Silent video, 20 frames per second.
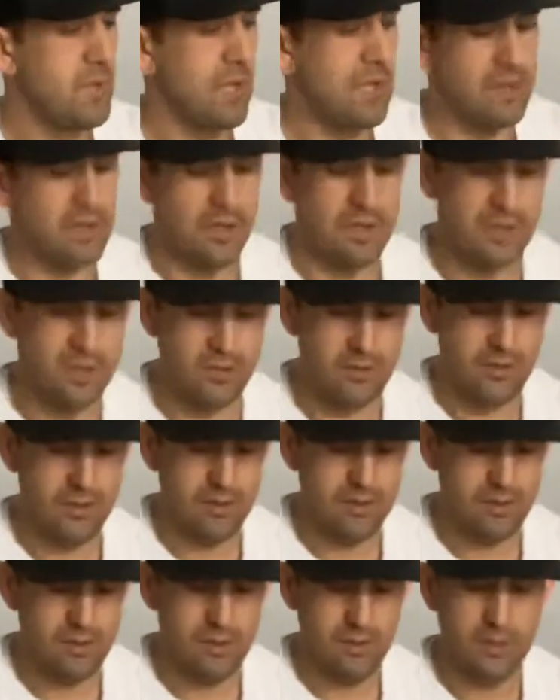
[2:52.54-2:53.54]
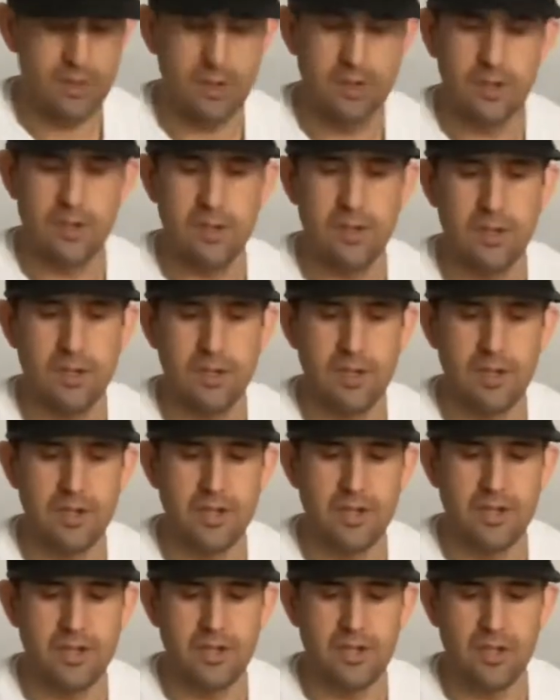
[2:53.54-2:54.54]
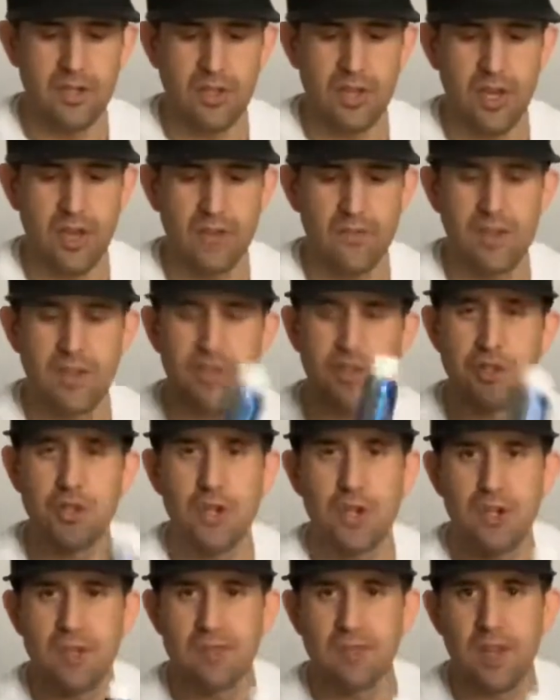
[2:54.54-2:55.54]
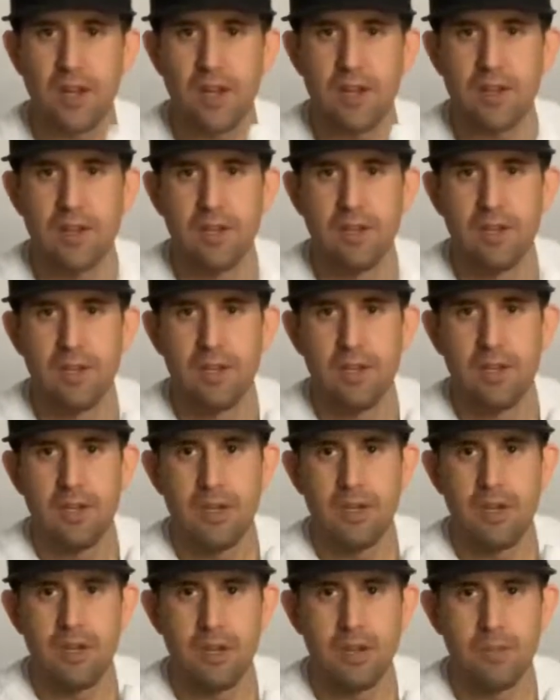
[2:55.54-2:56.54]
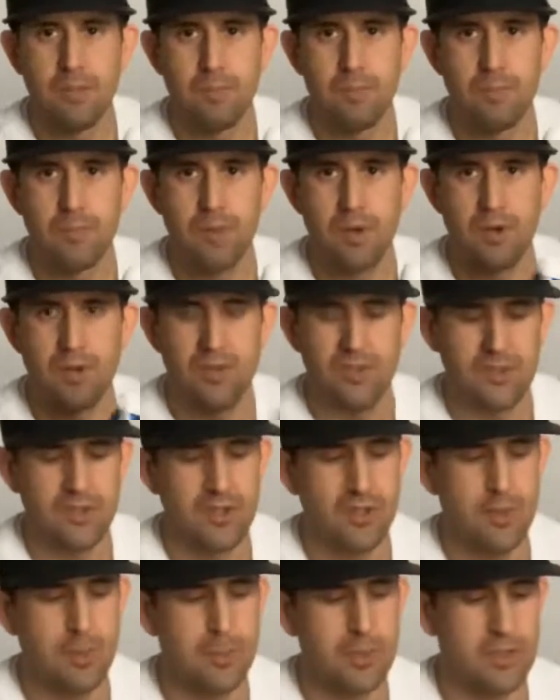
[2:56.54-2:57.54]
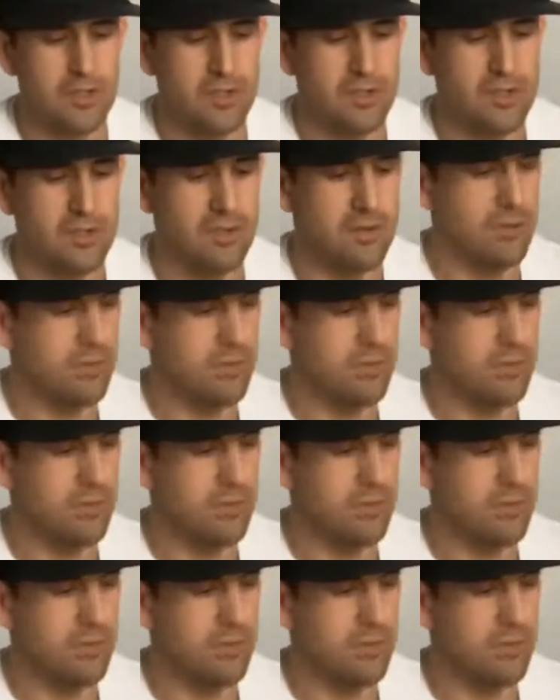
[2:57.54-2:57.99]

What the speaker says: then in addition to that, I've got the tri-slide. Obviously did a bunch of